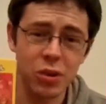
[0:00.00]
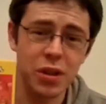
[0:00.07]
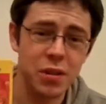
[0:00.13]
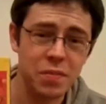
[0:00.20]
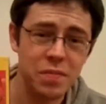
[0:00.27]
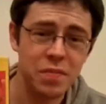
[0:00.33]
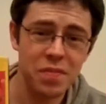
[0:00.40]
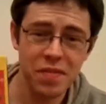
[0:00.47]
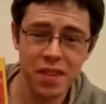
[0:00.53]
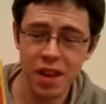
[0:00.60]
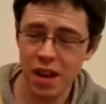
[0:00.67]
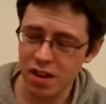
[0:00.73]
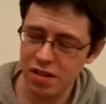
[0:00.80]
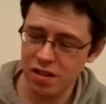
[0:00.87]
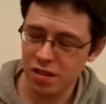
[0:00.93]
And
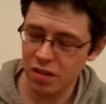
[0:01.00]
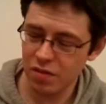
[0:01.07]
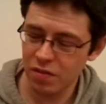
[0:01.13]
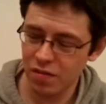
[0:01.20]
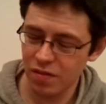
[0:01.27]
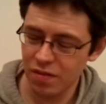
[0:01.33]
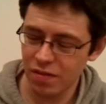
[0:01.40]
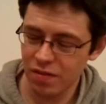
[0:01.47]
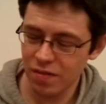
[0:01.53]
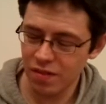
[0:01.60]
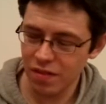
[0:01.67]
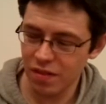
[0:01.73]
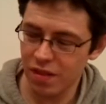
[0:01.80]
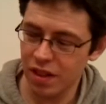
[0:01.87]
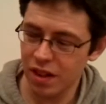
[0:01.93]
I just thought,
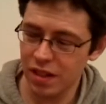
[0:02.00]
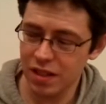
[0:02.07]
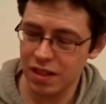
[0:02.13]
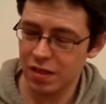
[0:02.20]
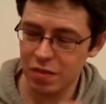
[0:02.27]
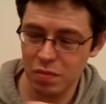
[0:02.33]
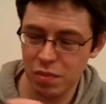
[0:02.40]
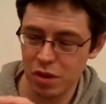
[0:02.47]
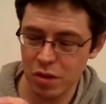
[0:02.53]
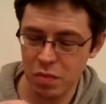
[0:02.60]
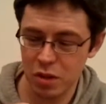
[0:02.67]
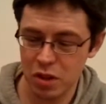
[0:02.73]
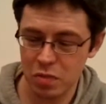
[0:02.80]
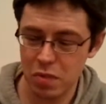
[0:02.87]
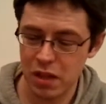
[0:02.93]
it's in pretty
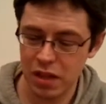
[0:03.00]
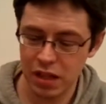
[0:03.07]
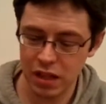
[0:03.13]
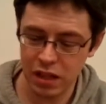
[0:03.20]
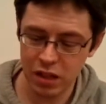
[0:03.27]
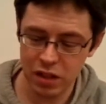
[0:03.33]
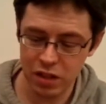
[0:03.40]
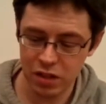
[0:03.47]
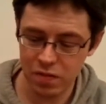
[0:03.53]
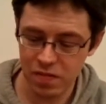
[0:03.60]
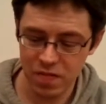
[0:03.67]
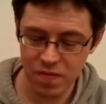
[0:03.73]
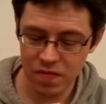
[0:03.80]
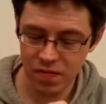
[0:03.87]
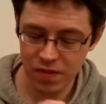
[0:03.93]
much mid condition.
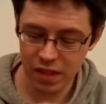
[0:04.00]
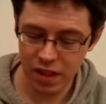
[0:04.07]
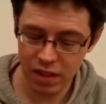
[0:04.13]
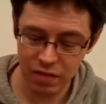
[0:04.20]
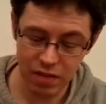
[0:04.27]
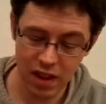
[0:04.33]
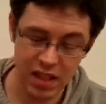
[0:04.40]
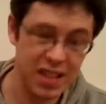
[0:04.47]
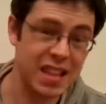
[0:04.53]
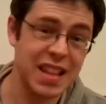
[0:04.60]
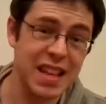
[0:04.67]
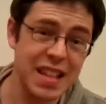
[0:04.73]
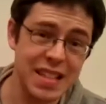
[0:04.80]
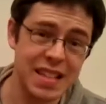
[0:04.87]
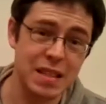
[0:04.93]
In fact, it
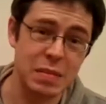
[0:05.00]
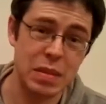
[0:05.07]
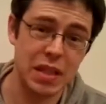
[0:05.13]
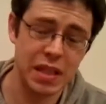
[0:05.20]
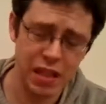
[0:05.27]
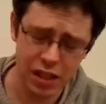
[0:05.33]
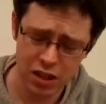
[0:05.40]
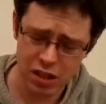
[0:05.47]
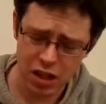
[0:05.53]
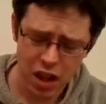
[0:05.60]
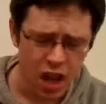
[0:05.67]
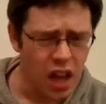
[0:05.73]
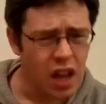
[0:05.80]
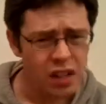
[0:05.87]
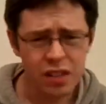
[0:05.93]
is in mint condition.
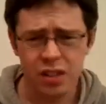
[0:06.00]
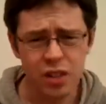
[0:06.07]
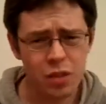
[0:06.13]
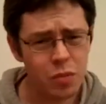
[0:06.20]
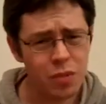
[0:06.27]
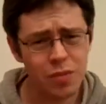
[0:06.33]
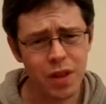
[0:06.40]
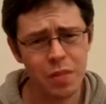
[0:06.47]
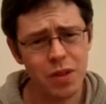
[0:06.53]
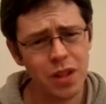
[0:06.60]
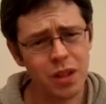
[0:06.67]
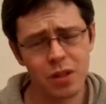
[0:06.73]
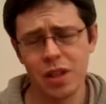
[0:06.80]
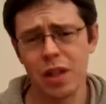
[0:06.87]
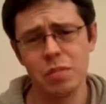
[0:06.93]
The Super
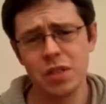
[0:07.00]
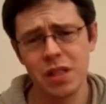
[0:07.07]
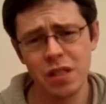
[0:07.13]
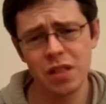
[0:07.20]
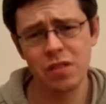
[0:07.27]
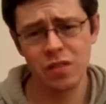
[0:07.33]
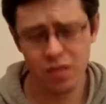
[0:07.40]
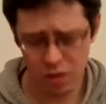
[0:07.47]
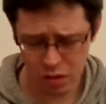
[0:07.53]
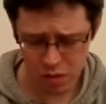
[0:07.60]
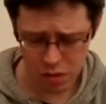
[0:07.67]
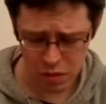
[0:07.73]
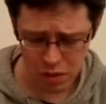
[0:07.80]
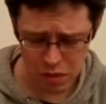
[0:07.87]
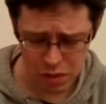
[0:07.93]
Famicom games seem to have
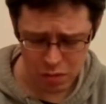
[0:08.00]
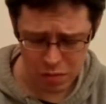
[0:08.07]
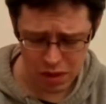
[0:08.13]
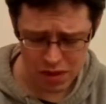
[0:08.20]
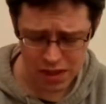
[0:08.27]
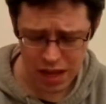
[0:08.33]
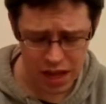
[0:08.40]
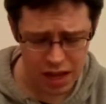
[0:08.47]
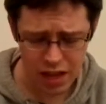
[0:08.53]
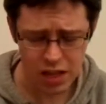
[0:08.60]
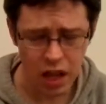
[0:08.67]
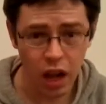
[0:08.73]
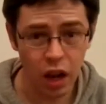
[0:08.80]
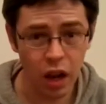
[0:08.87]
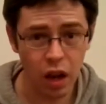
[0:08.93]

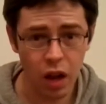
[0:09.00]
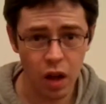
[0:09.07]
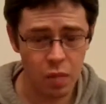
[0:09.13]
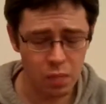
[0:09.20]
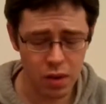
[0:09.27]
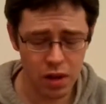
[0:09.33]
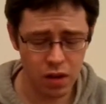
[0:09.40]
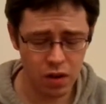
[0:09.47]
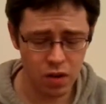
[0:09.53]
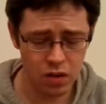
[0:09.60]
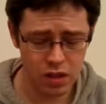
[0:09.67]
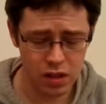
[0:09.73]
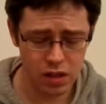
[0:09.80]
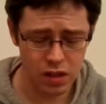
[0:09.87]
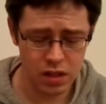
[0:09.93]
maintained a lot better
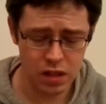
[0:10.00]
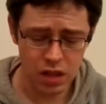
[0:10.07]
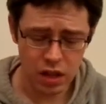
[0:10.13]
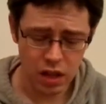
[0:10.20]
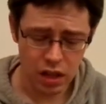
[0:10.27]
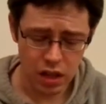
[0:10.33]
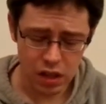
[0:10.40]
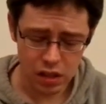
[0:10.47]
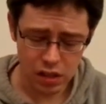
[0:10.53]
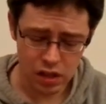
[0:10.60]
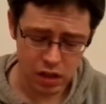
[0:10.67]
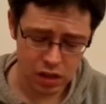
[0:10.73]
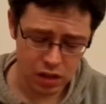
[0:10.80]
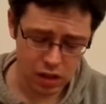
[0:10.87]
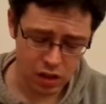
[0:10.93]
than
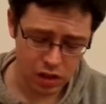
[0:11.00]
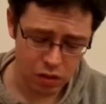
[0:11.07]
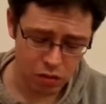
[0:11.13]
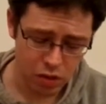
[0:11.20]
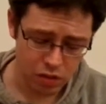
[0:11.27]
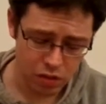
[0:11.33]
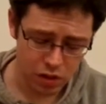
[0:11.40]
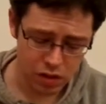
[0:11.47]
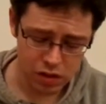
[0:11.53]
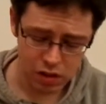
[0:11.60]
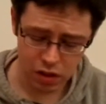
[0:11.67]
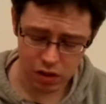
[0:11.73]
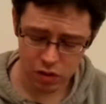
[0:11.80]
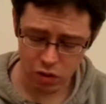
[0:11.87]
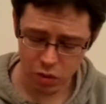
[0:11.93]
the equivalent
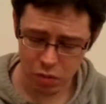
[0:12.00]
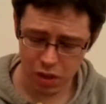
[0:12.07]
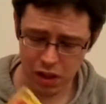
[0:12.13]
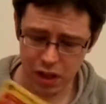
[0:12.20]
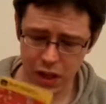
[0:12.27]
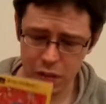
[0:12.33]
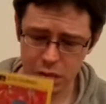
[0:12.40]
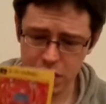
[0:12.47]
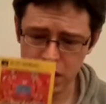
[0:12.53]
European games.